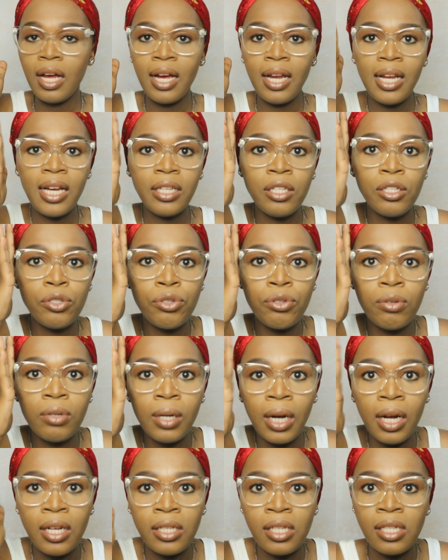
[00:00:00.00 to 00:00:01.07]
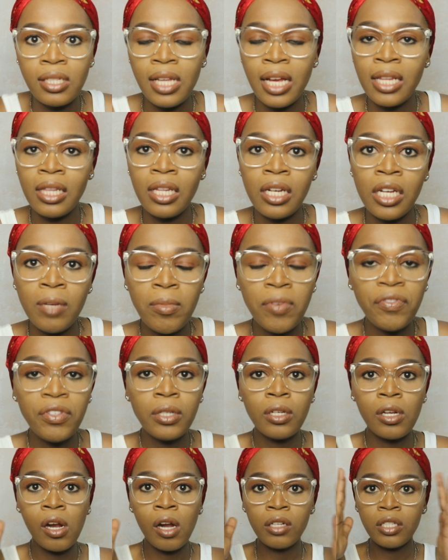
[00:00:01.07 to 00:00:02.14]
I like these cute glasses, and the name of
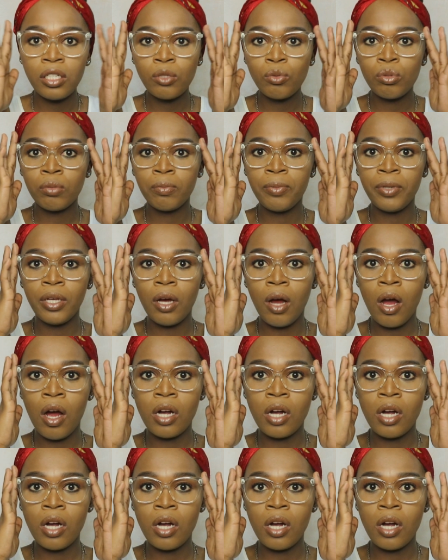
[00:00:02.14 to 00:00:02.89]
the glasses will be